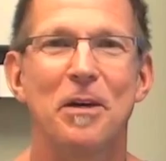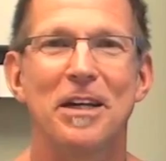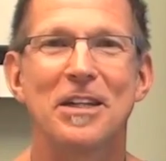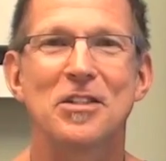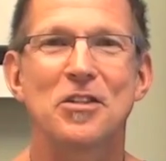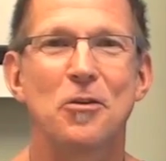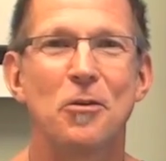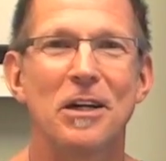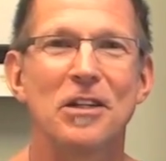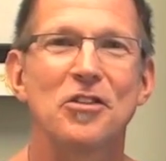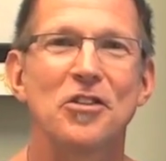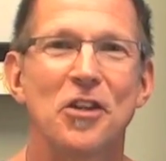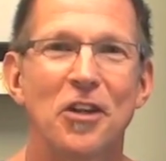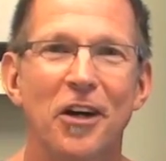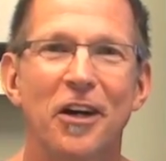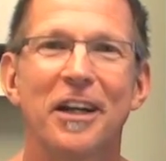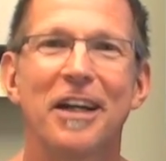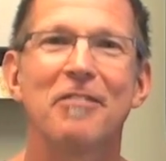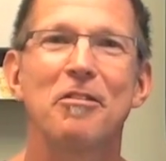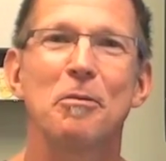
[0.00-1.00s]
The biggest question
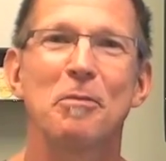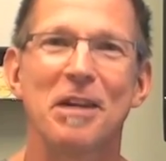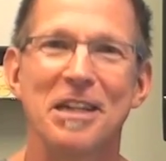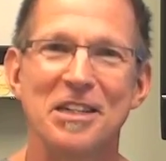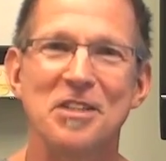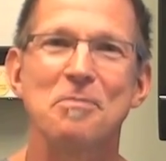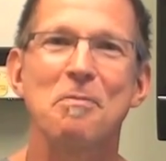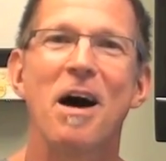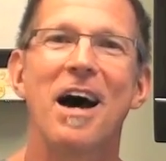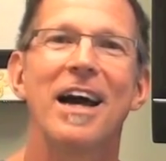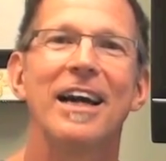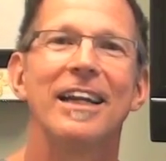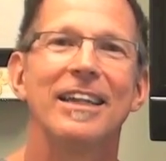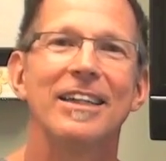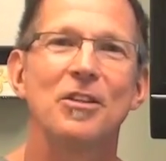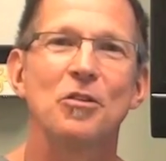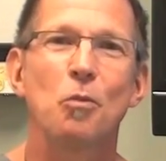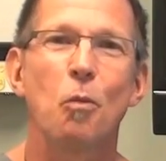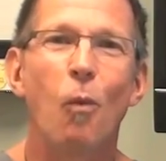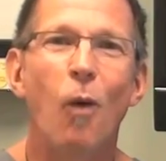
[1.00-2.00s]
on everybody's mind
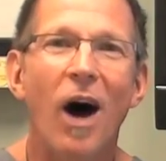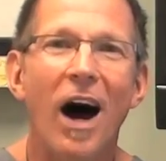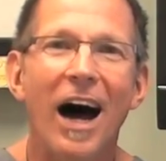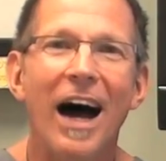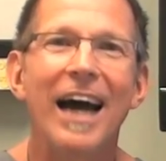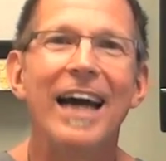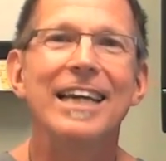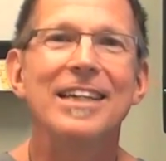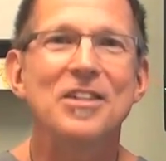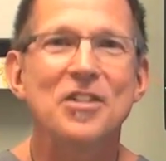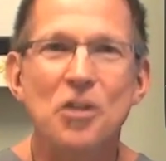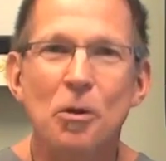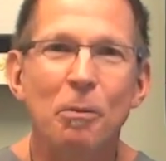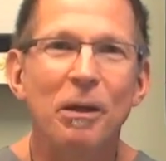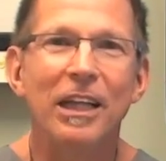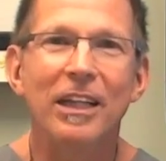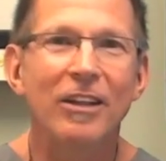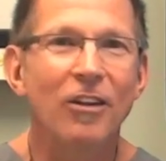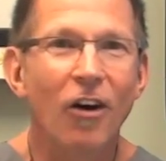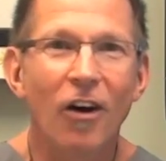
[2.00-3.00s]
is why so
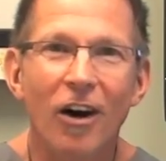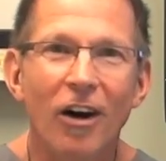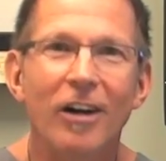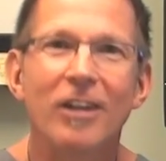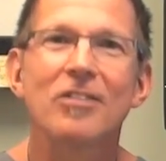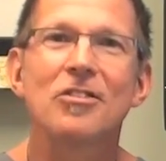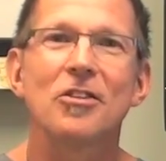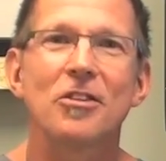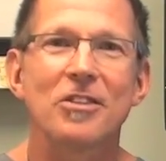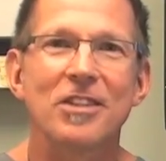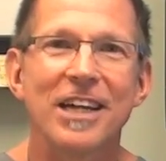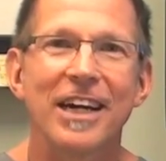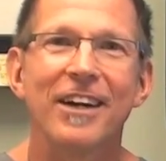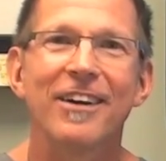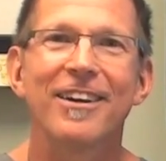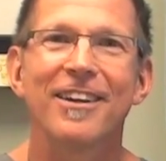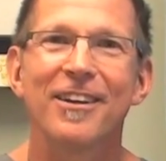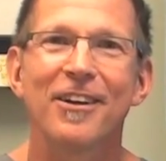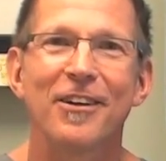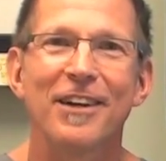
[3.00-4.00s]
many dogs are
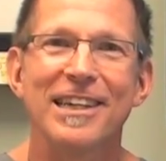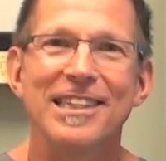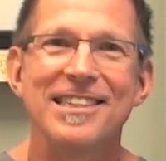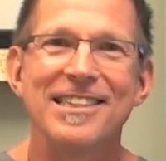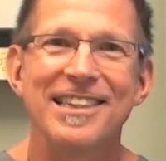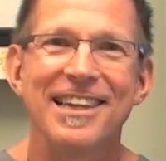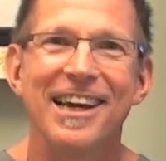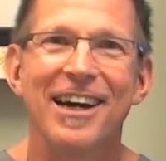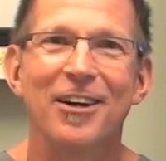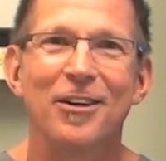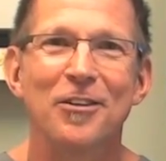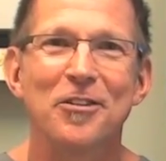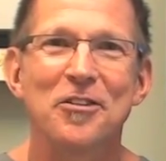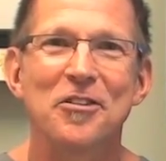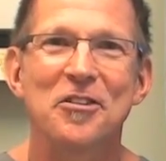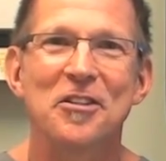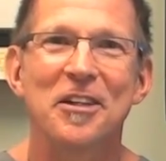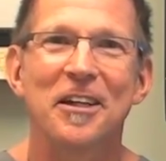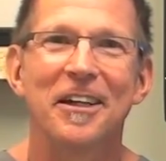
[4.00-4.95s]
tearing their ACLs.